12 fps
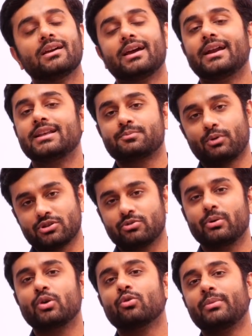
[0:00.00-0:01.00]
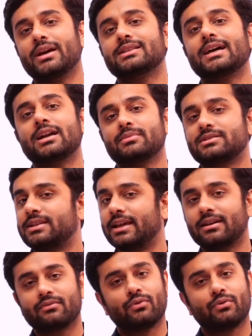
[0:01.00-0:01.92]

It is possible to make that mistake.